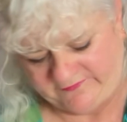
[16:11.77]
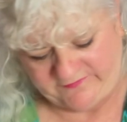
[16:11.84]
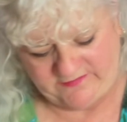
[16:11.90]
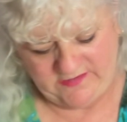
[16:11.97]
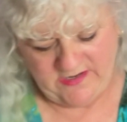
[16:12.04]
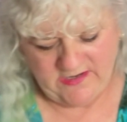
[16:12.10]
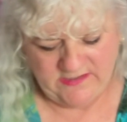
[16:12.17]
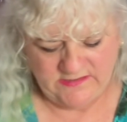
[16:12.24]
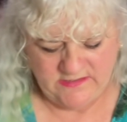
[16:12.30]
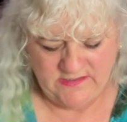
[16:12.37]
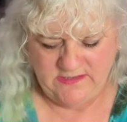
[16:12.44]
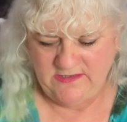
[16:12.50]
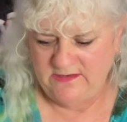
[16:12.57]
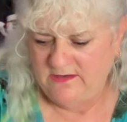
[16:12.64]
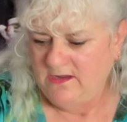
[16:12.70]
the carton,
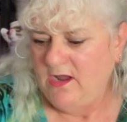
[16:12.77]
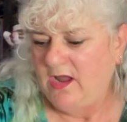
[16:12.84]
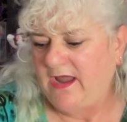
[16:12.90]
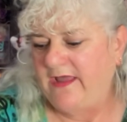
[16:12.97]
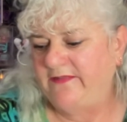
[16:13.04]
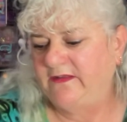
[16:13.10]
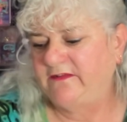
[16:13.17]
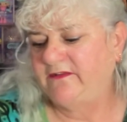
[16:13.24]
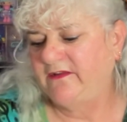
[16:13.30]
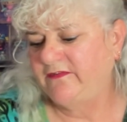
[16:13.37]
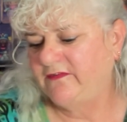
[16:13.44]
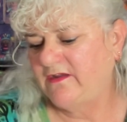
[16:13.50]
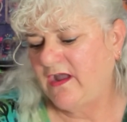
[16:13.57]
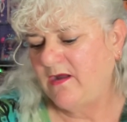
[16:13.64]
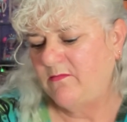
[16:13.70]
and it does
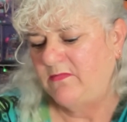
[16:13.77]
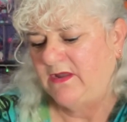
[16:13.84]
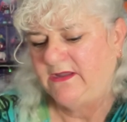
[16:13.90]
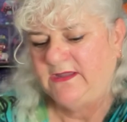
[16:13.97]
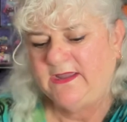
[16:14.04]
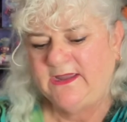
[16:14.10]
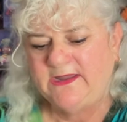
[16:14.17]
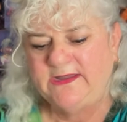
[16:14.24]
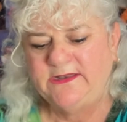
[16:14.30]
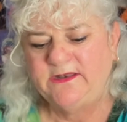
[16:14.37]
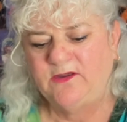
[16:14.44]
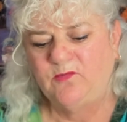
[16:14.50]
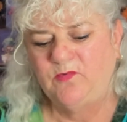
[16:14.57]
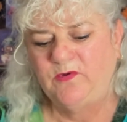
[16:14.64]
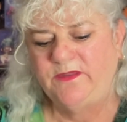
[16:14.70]
come again
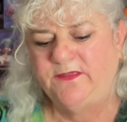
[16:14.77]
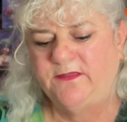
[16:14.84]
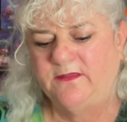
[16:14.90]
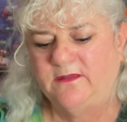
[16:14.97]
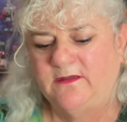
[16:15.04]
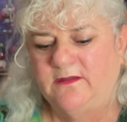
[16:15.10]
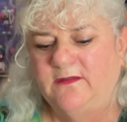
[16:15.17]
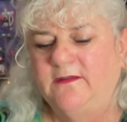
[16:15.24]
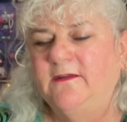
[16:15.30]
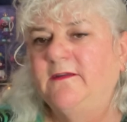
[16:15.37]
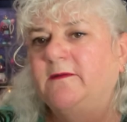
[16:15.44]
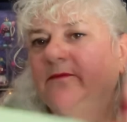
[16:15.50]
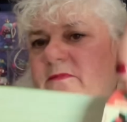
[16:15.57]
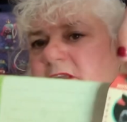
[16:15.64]
with the